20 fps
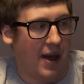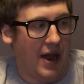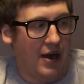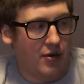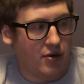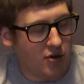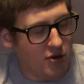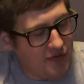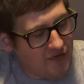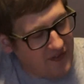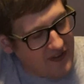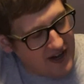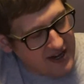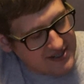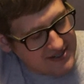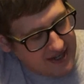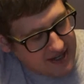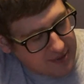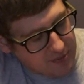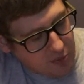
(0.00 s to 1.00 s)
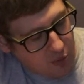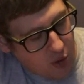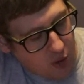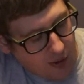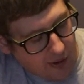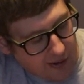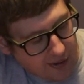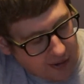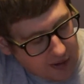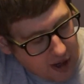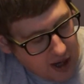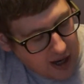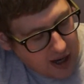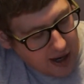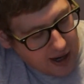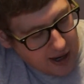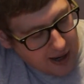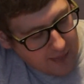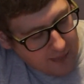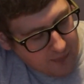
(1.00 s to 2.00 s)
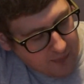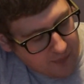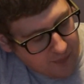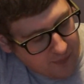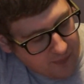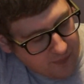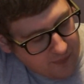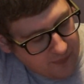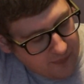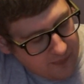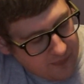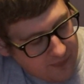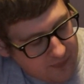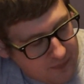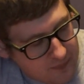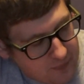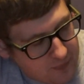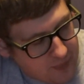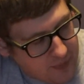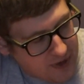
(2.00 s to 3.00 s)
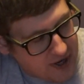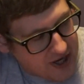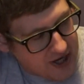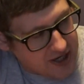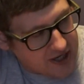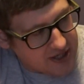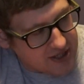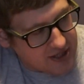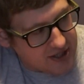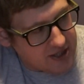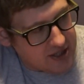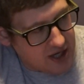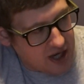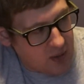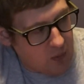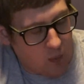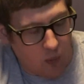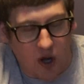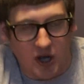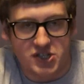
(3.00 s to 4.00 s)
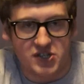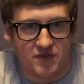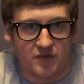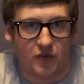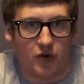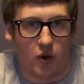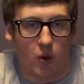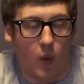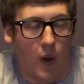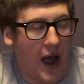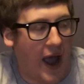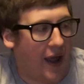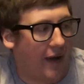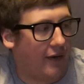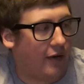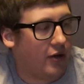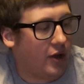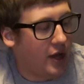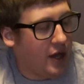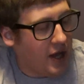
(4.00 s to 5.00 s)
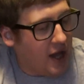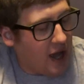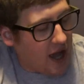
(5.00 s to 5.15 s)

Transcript: I don't know if it is anymore, um, but it, it was for a while.